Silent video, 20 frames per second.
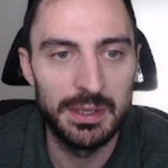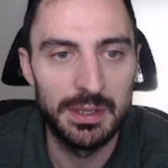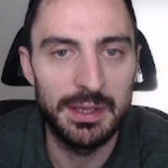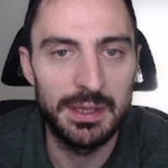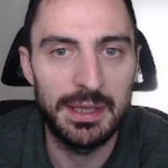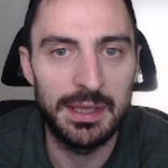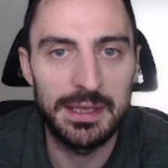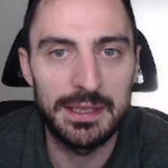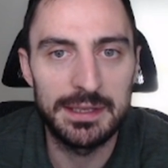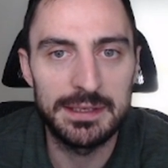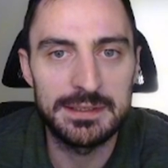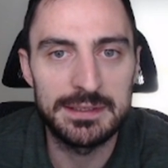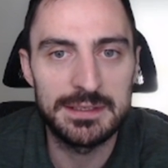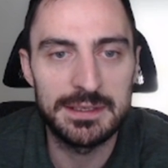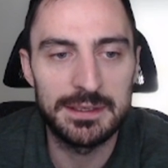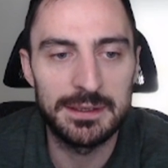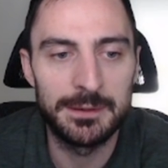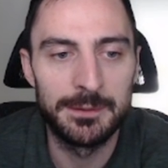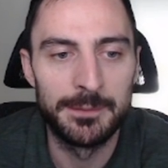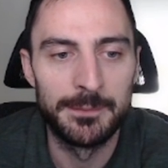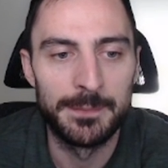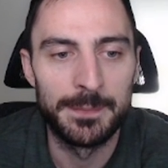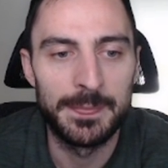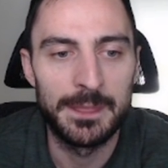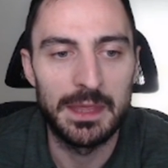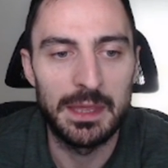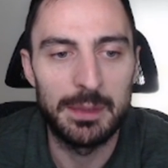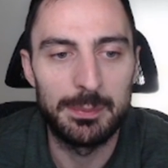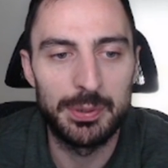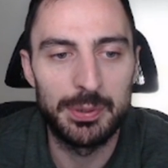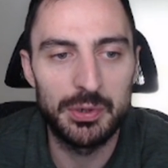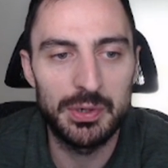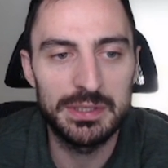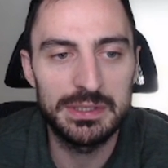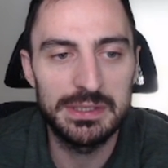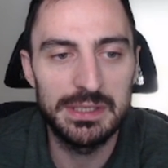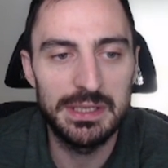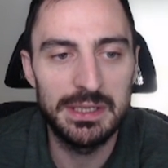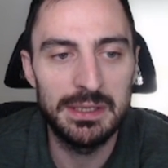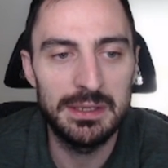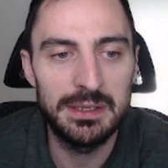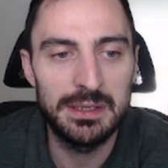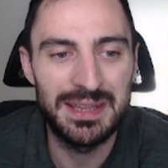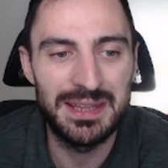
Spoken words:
and apparently